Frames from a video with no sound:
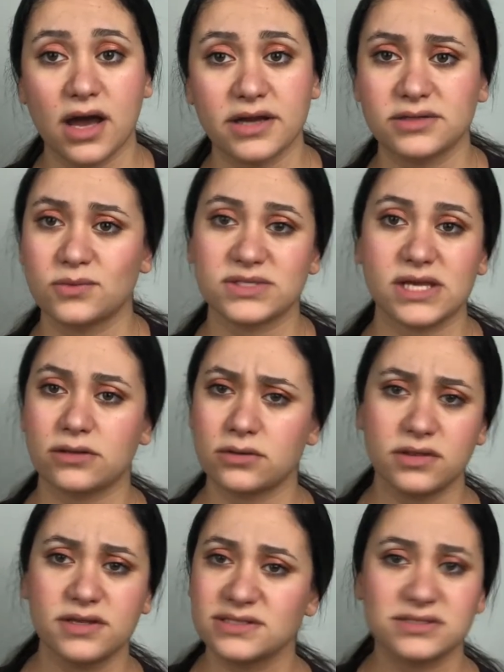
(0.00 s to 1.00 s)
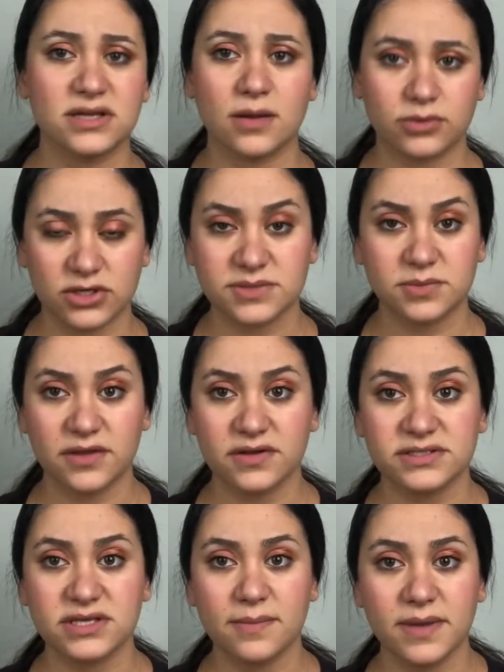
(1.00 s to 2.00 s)
and was like, "This is not Brooks Brothers.
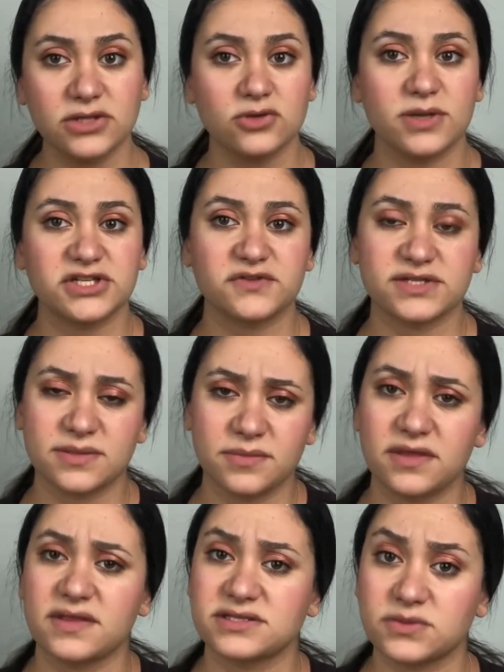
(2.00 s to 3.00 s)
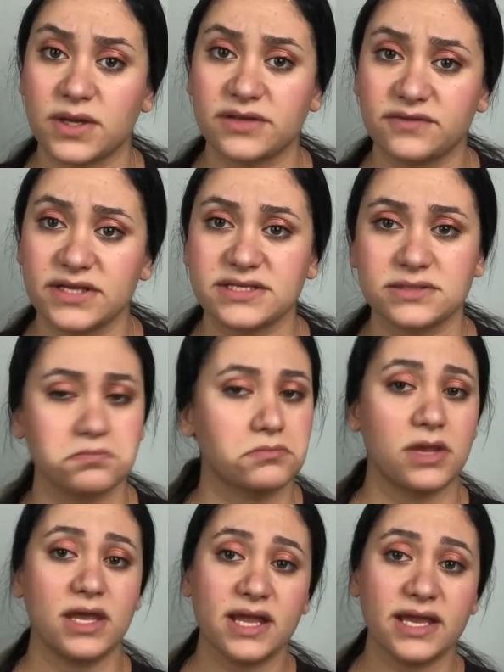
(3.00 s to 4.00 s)
I paid too much for something that's a red fleece."
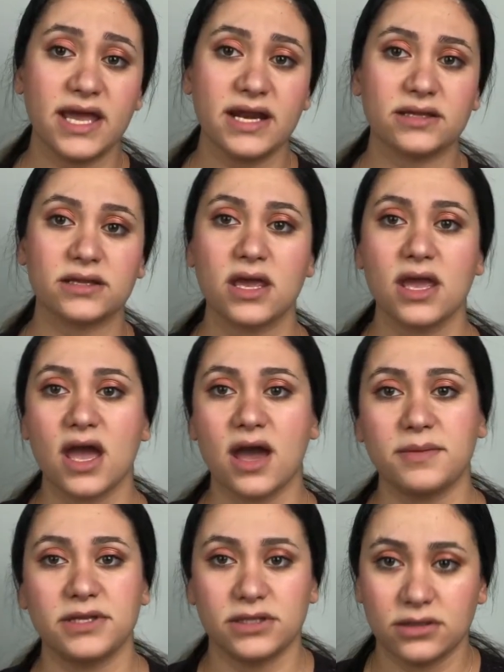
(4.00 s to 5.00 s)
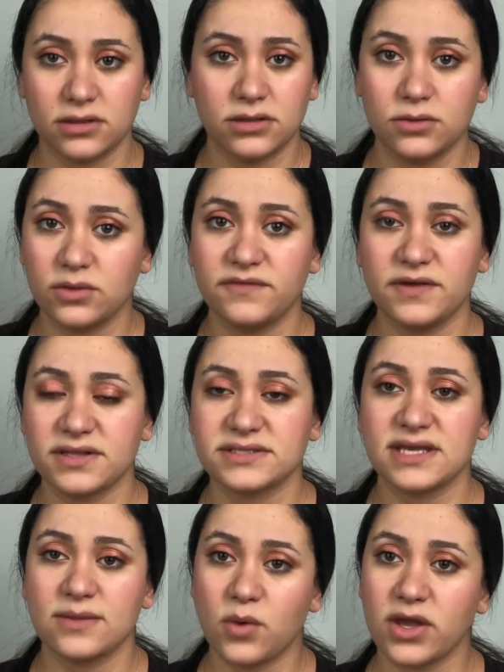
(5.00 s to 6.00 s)
And I get it. I mean, you would feel the
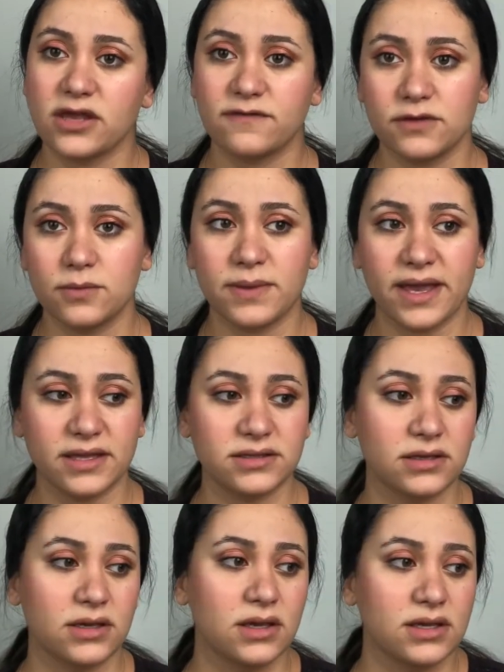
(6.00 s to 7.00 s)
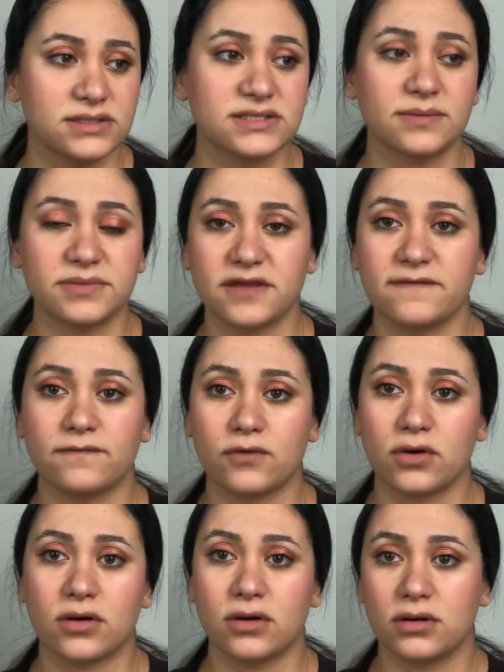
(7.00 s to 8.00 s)
same way if you paid something
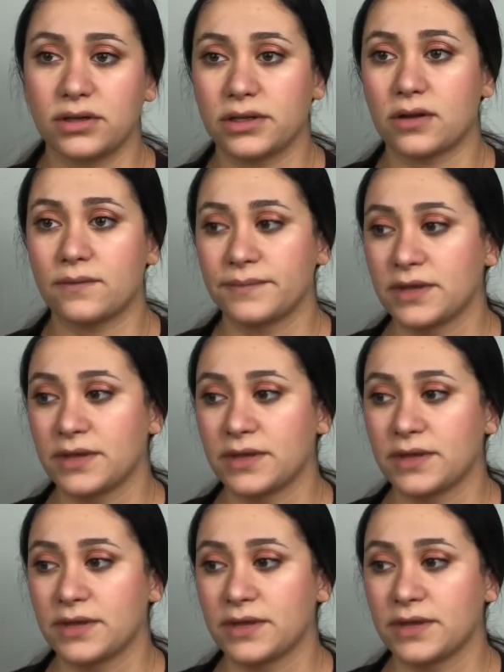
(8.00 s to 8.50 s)
for, you know,